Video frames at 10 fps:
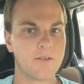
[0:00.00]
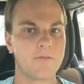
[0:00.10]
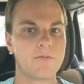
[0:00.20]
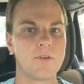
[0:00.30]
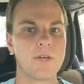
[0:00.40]

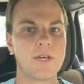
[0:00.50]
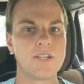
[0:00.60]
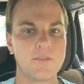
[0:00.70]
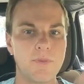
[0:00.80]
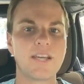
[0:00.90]
of
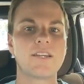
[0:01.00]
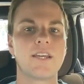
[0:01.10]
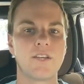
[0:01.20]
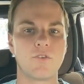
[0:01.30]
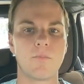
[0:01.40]

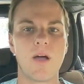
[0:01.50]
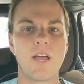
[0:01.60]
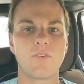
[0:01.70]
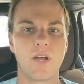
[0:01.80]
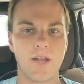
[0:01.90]
depicting in your
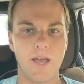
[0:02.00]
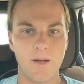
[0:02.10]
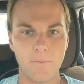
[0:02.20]
mind right now.